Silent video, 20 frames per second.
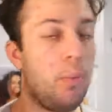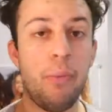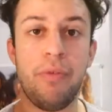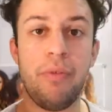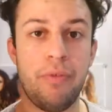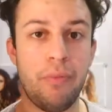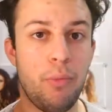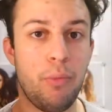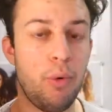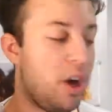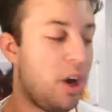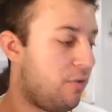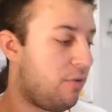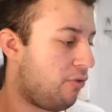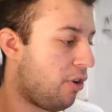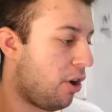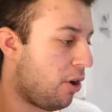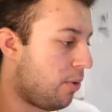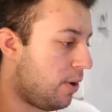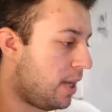from what I
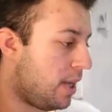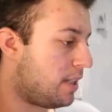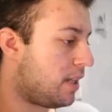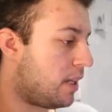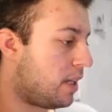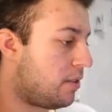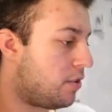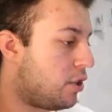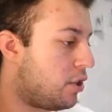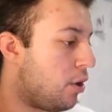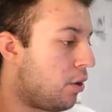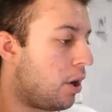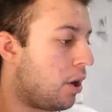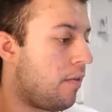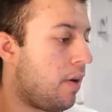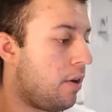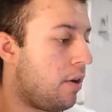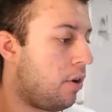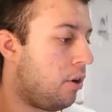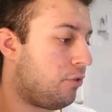wrote, it says you don't go
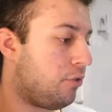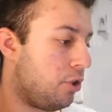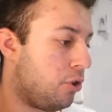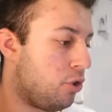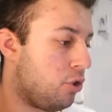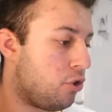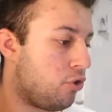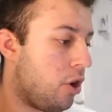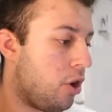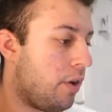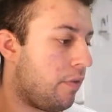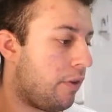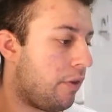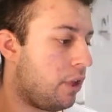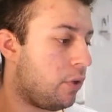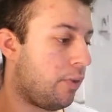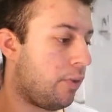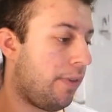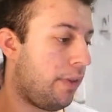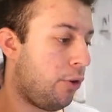around asking your straight
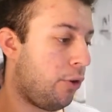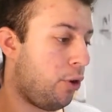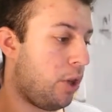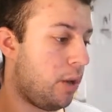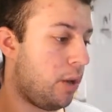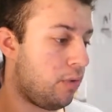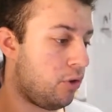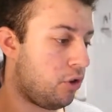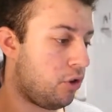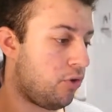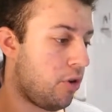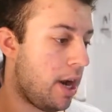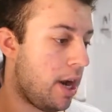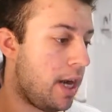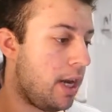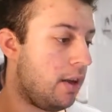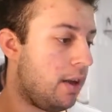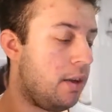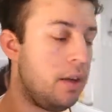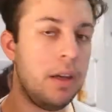friends when they knew they were
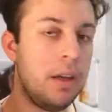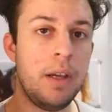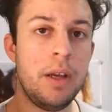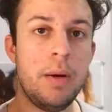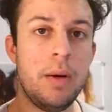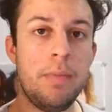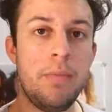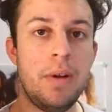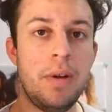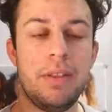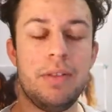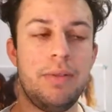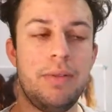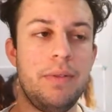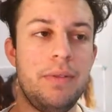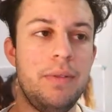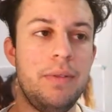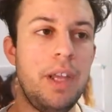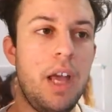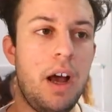straight, but
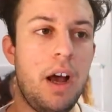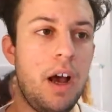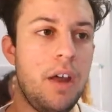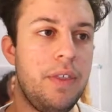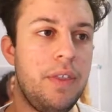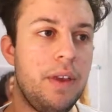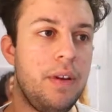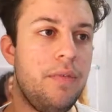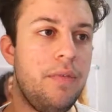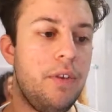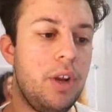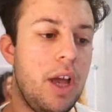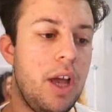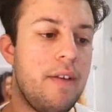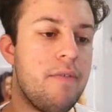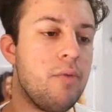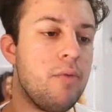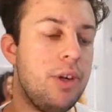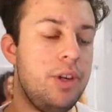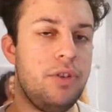yeah, I feel like
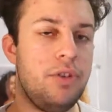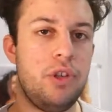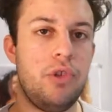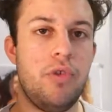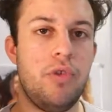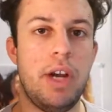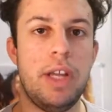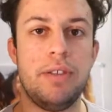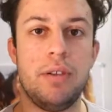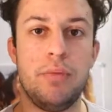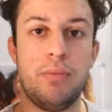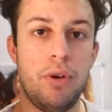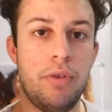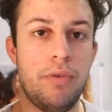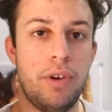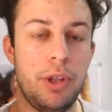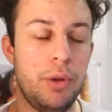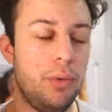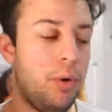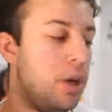everyone is straight until
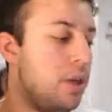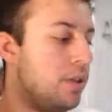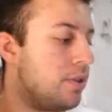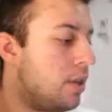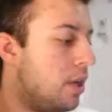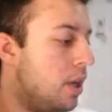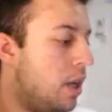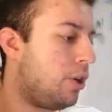proven otherwise.